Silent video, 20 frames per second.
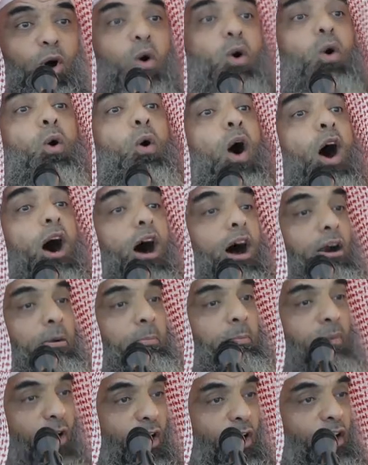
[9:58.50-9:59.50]
who are
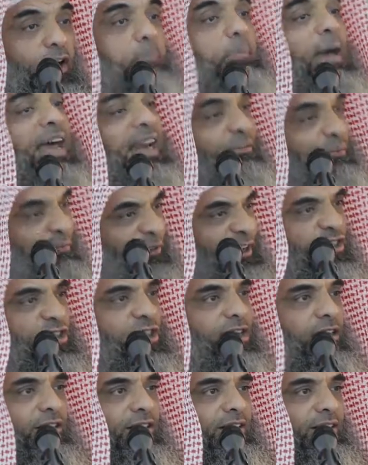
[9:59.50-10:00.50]
more
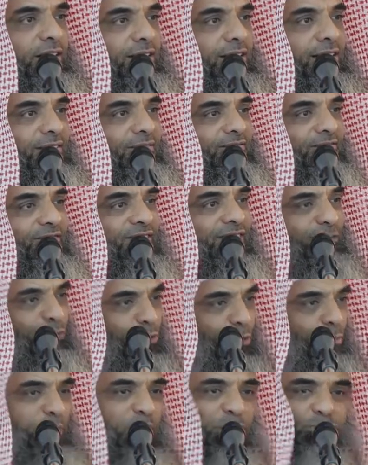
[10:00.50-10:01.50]
beneficial
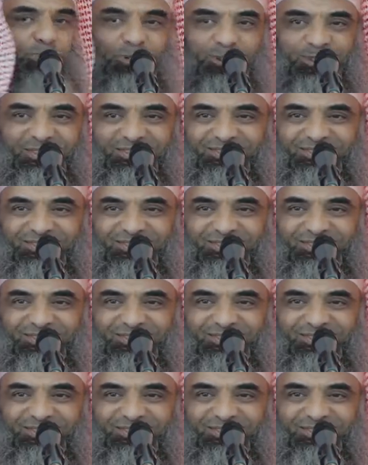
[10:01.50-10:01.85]
to people.